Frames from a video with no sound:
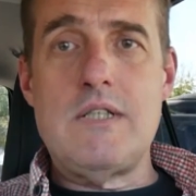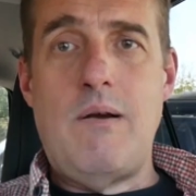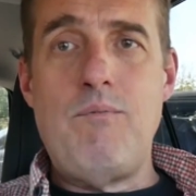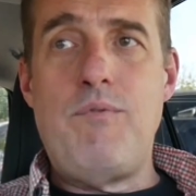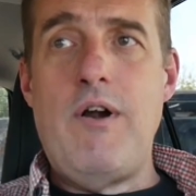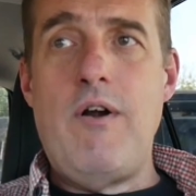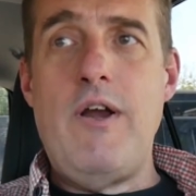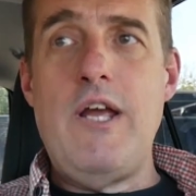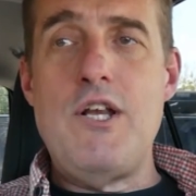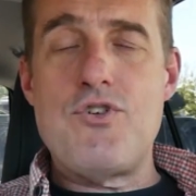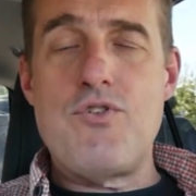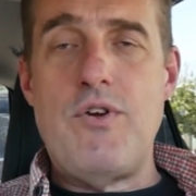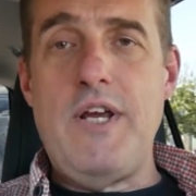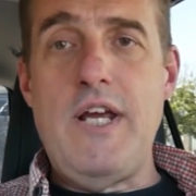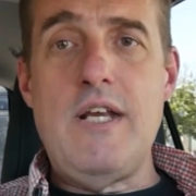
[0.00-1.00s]
I'm very
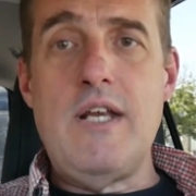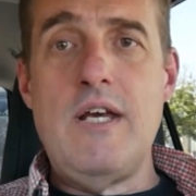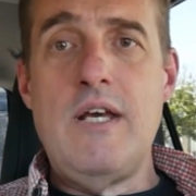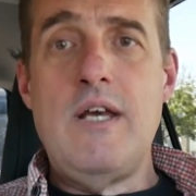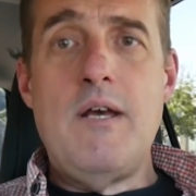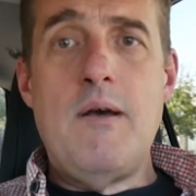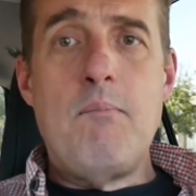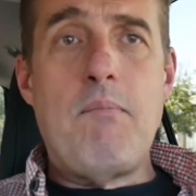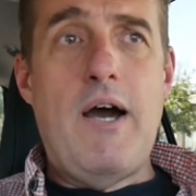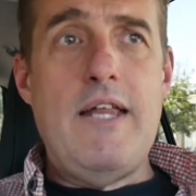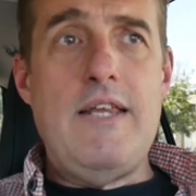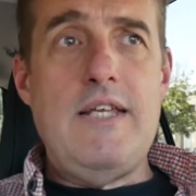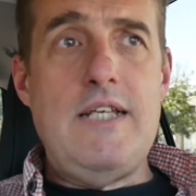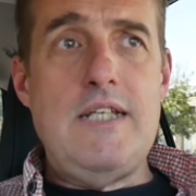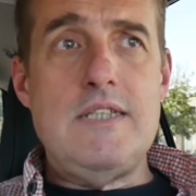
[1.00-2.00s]
intrigued by
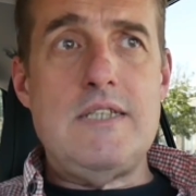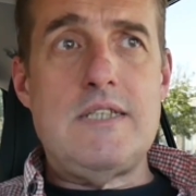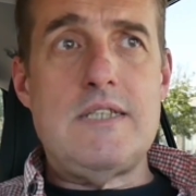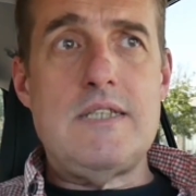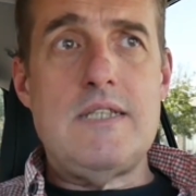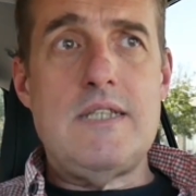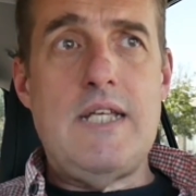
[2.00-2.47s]
these.